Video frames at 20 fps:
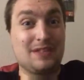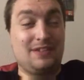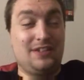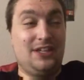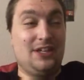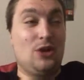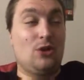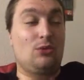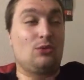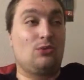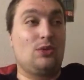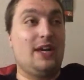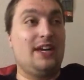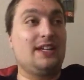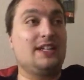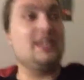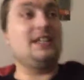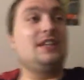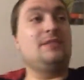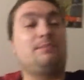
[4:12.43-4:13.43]
You know,
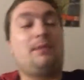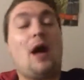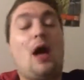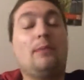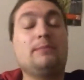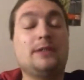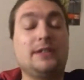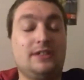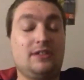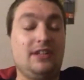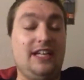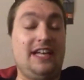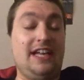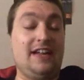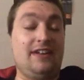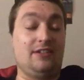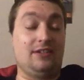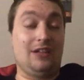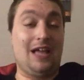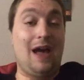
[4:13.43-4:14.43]
Rick
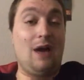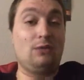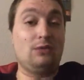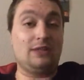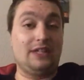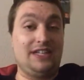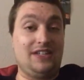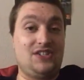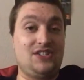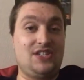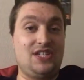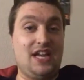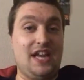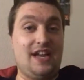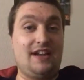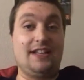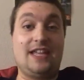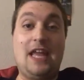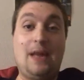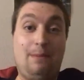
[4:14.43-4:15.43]
publicly and loudly
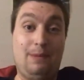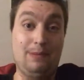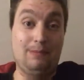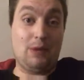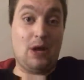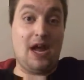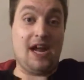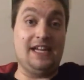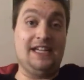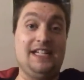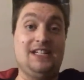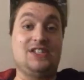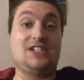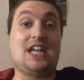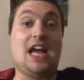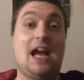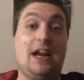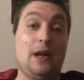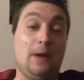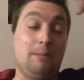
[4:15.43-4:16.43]
said, keep in mind, he's
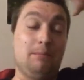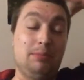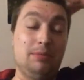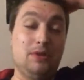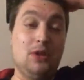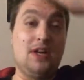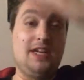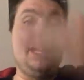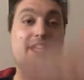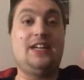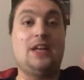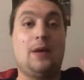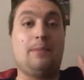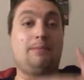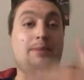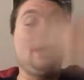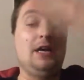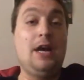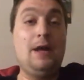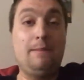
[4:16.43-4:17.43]
got a bloodied
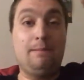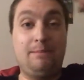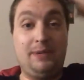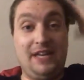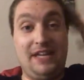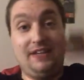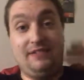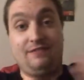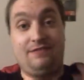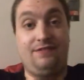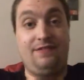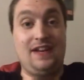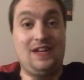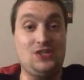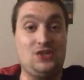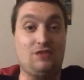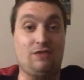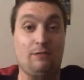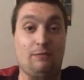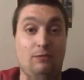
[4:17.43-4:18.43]
up, beaten
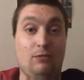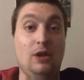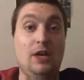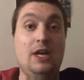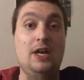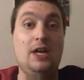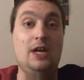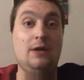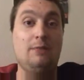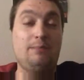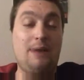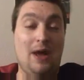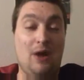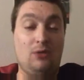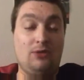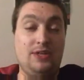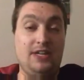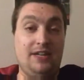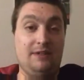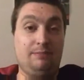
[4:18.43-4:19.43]
face from
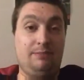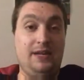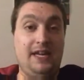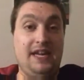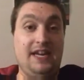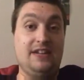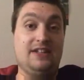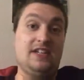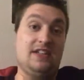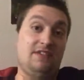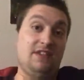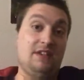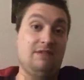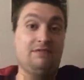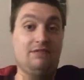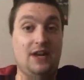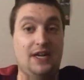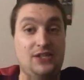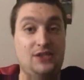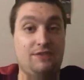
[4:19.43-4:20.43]
pounding Pete and
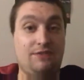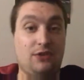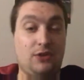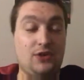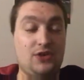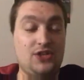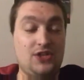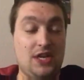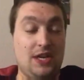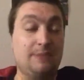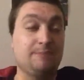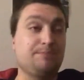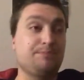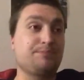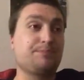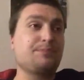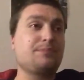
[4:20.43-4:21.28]
then vice versa.